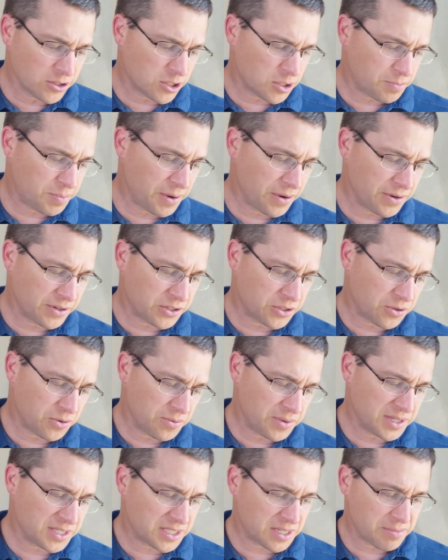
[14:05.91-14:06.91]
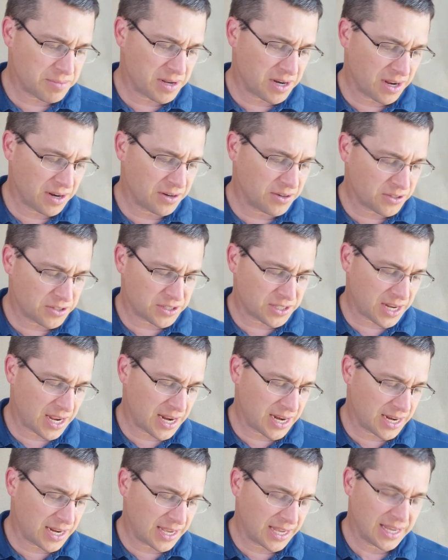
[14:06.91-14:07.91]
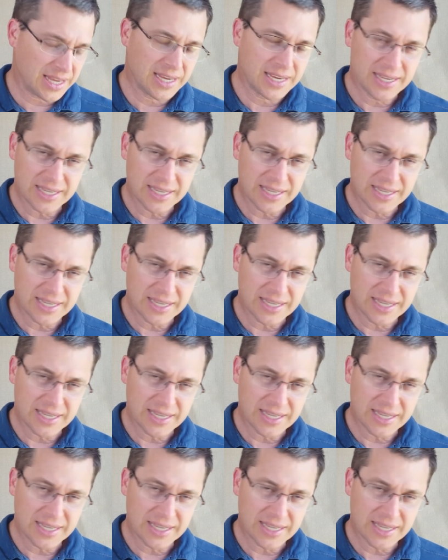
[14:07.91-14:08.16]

spiritual wisdom and understanding.